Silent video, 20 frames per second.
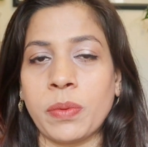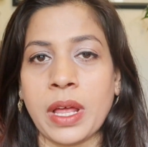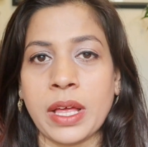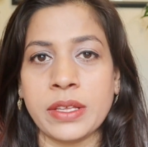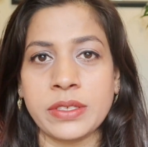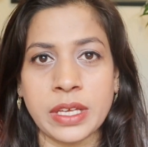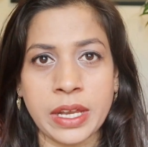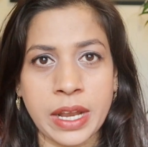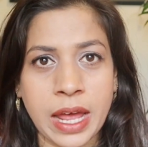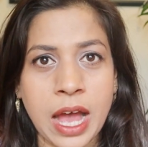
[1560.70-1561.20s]

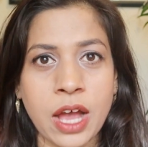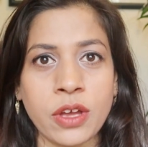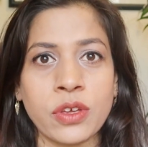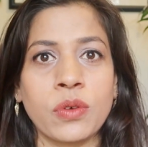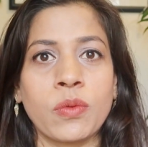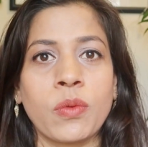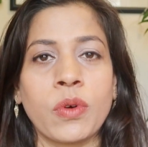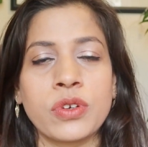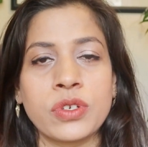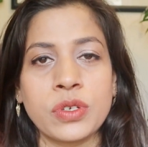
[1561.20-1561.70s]
plans and how
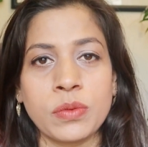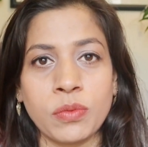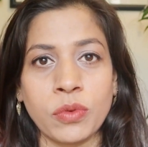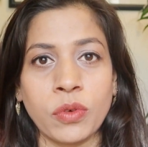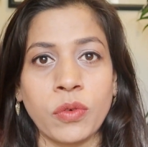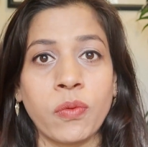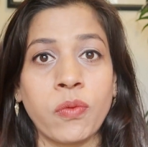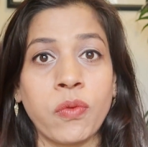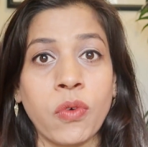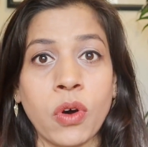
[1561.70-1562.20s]
you want to
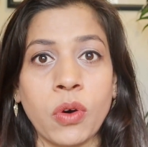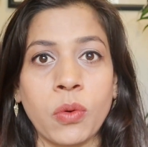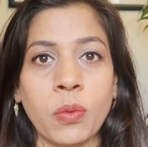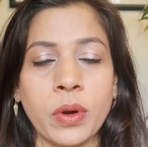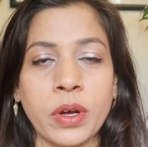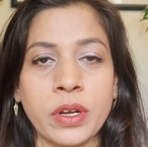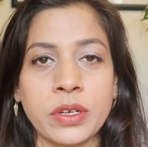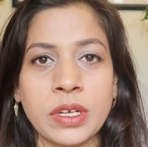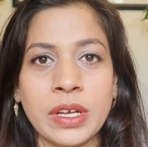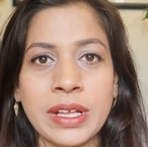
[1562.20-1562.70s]
move
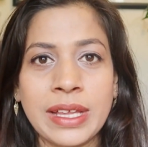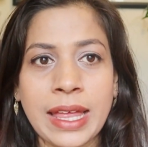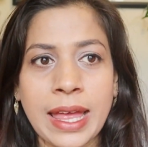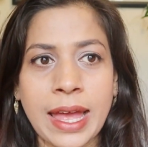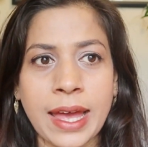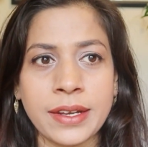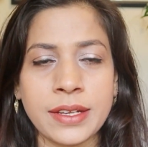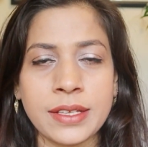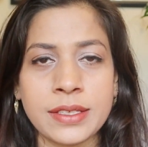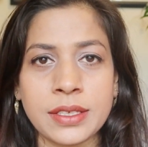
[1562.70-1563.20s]
forward.
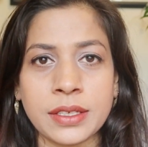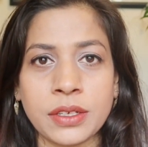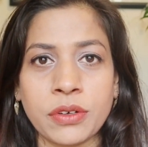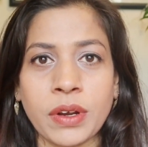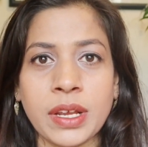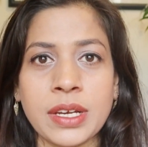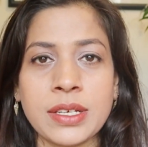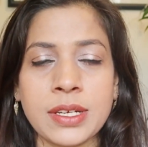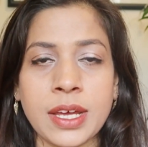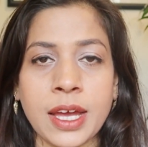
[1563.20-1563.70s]
And it's a
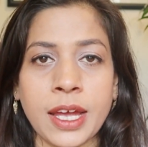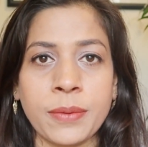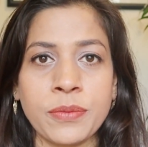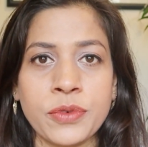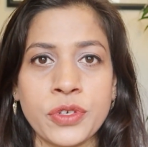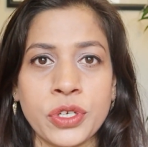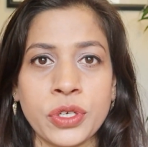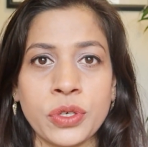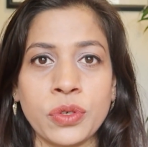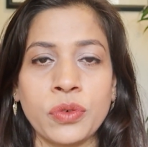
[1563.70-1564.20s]
great
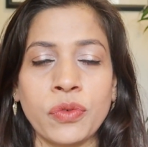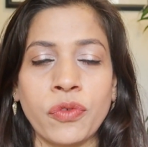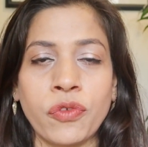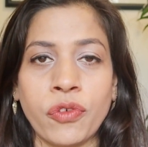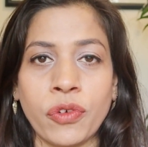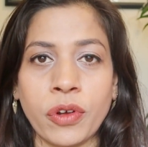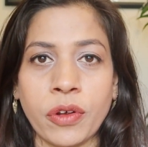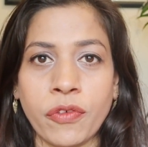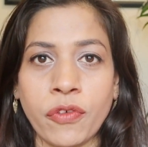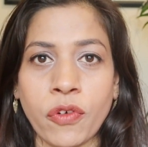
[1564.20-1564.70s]
time to
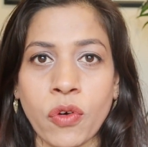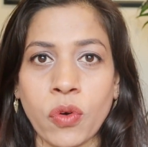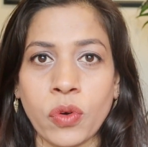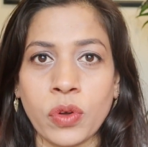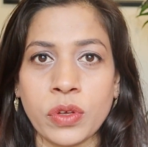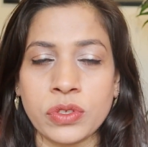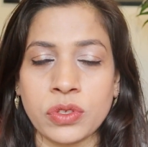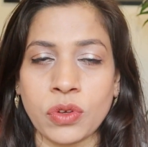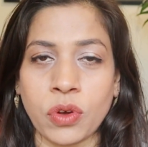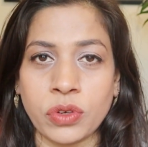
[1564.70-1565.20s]

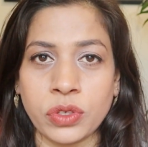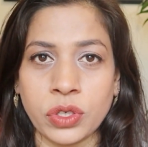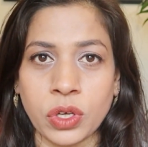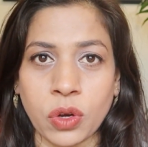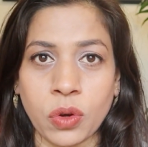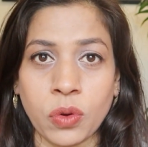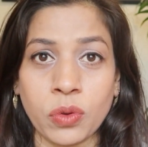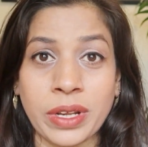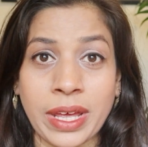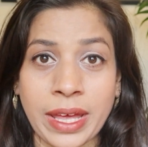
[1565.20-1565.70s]
focus on
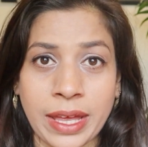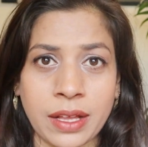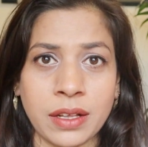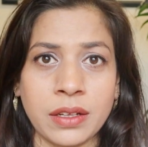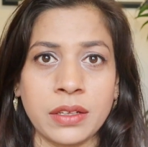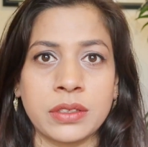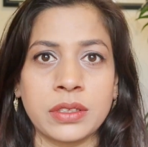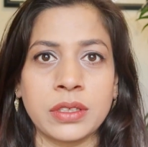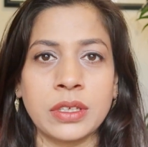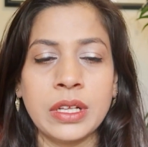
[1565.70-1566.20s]
your own
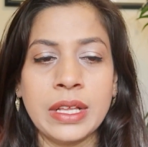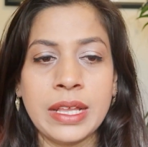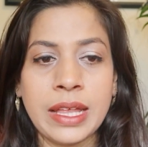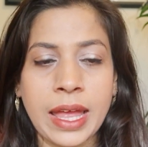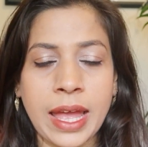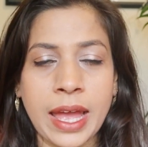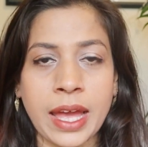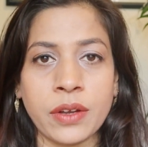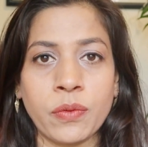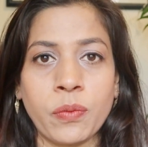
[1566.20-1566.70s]
health
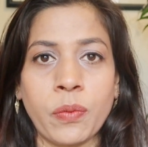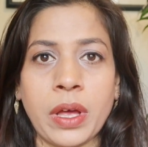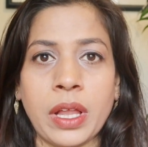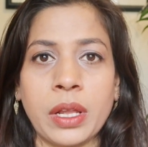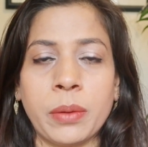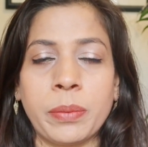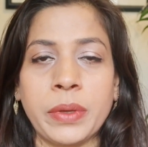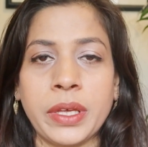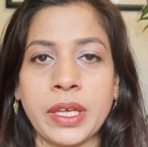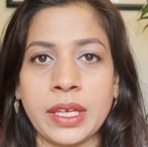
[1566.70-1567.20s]
and
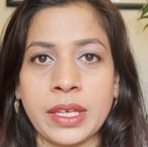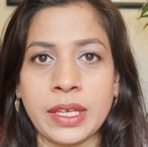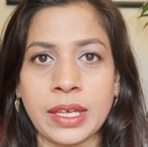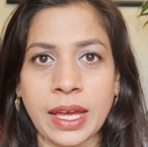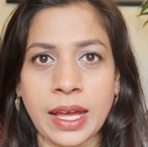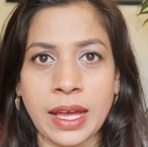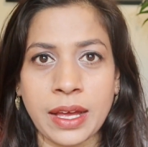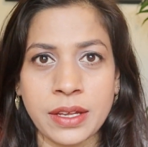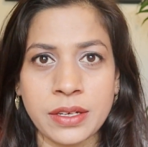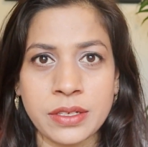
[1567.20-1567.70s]
well-being
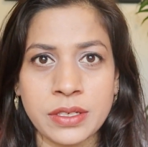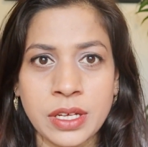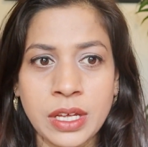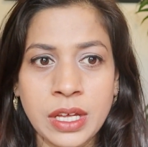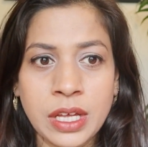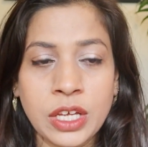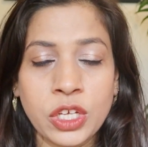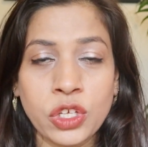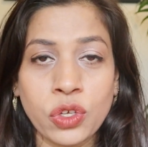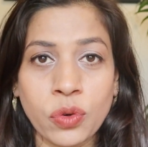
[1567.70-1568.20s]
and
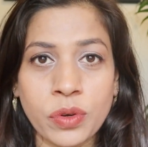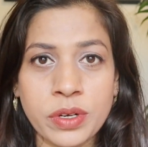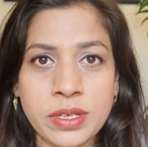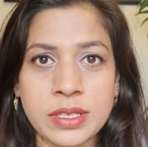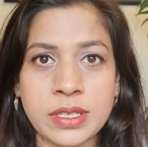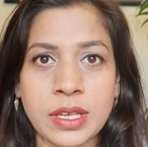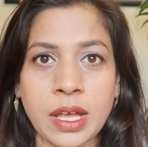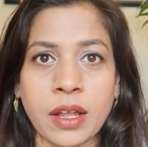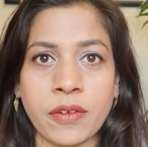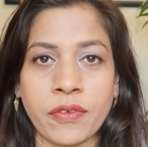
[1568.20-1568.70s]

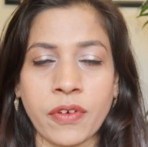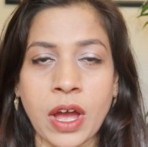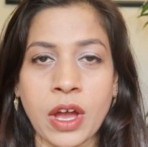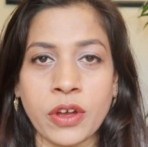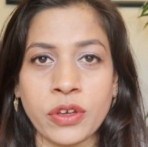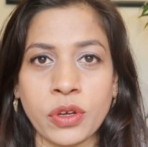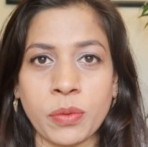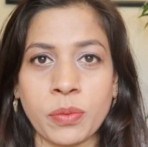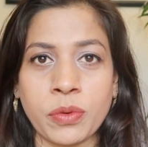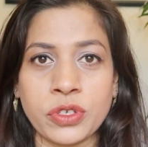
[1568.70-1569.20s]
yourself,
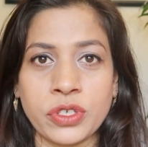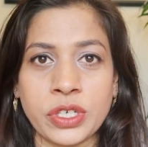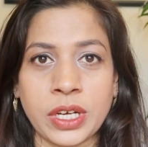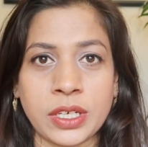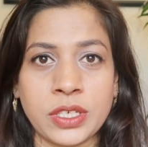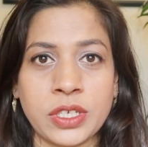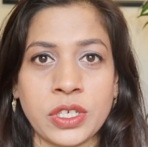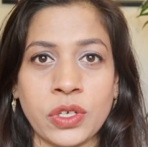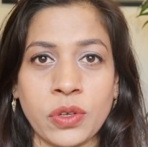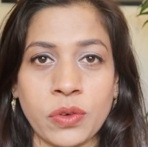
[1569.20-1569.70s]
how you're
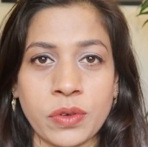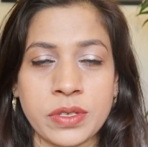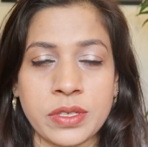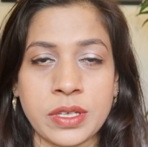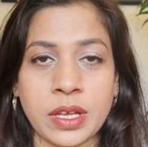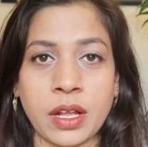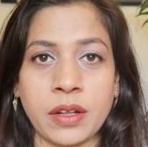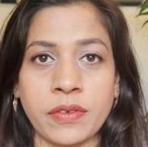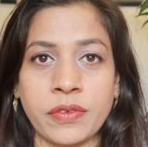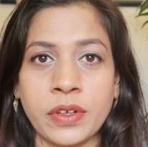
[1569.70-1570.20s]
projecting
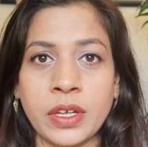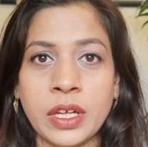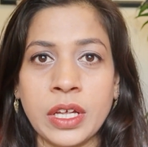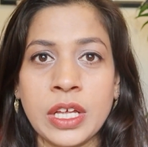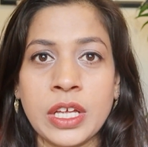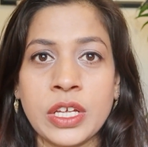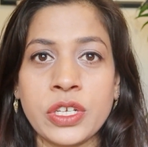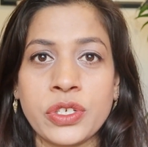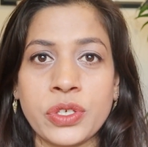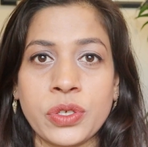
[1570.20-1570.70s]
yourself
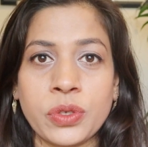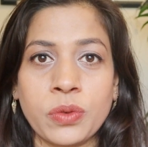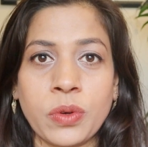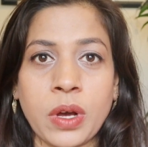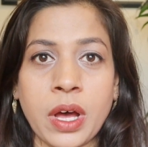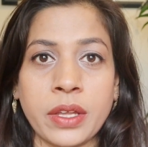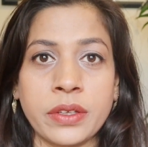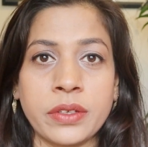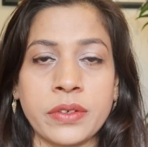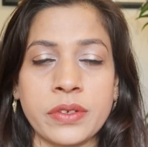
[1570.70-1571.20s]

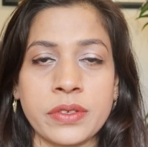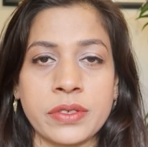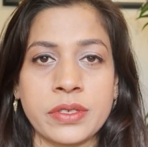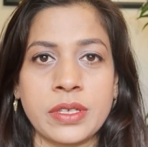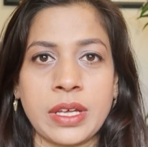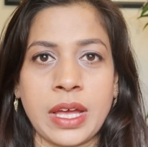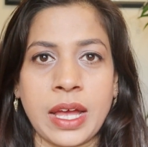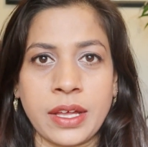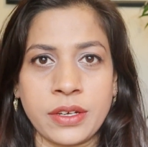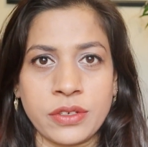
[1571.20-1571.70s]
to
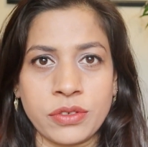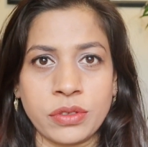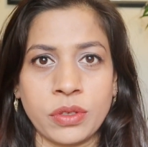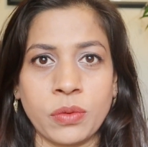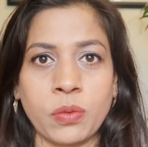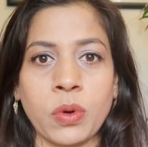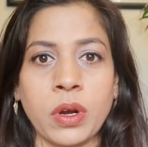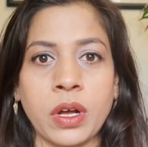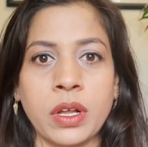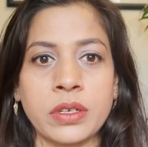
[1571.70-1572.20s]
others and to
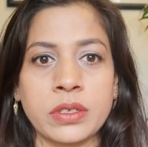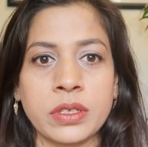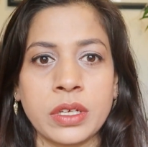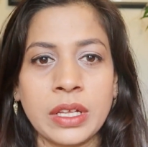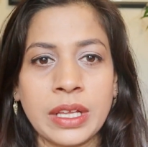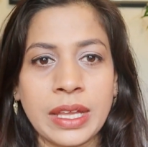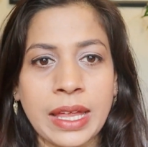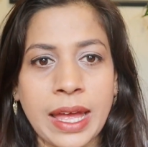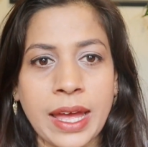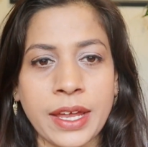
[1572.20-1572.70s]
the world,
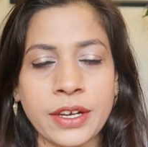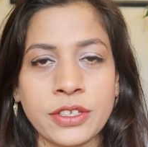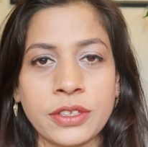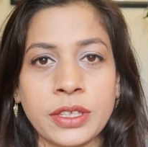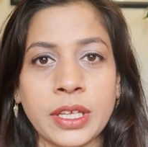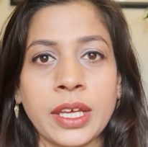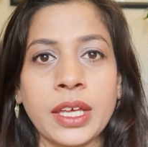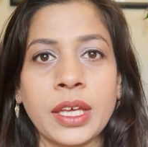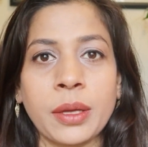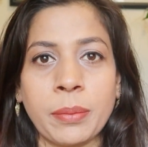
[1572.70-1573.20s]
and
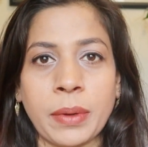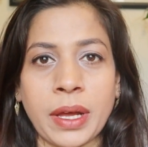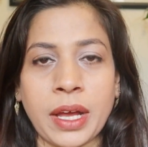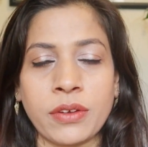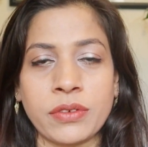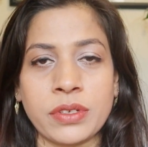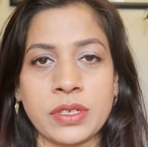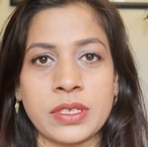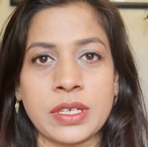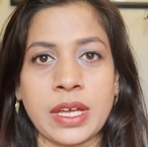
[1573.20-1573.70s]
think
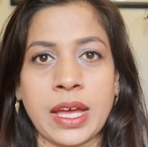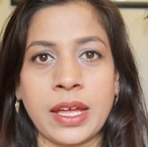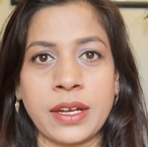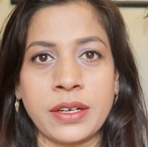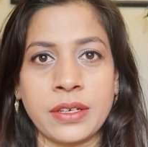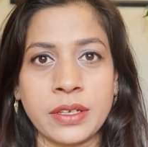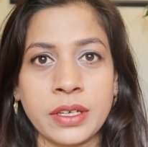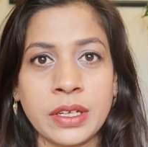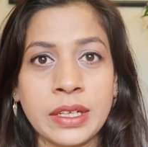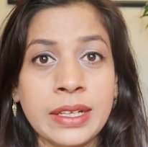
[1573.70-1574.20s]
about it,
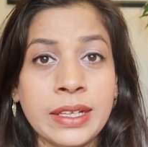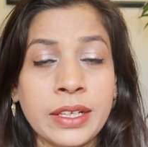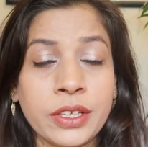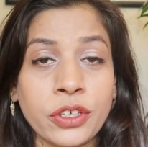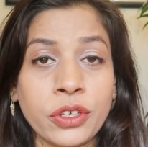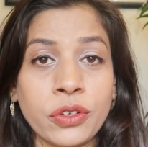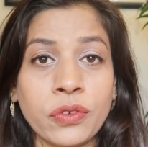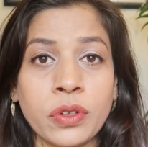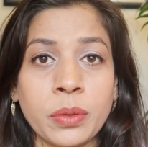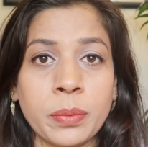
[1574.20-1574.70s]
and
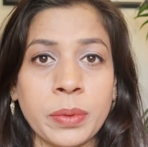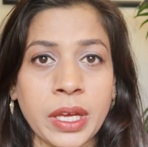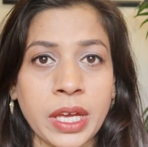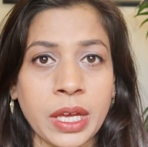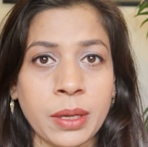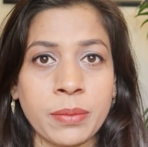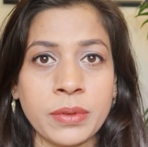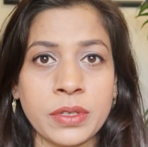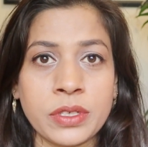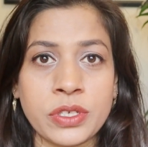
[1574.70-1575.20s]
you will be
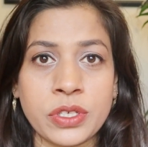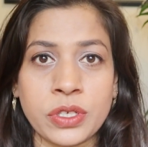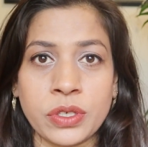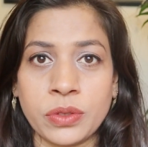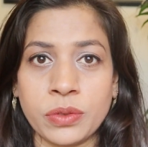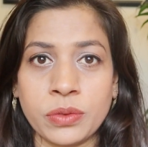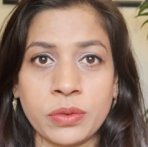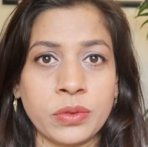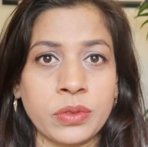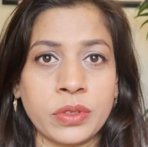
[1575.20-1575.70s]
able
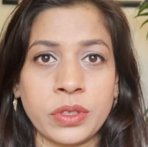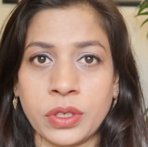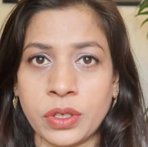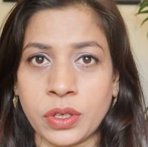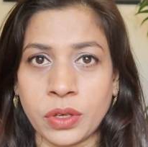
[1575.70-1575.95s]
to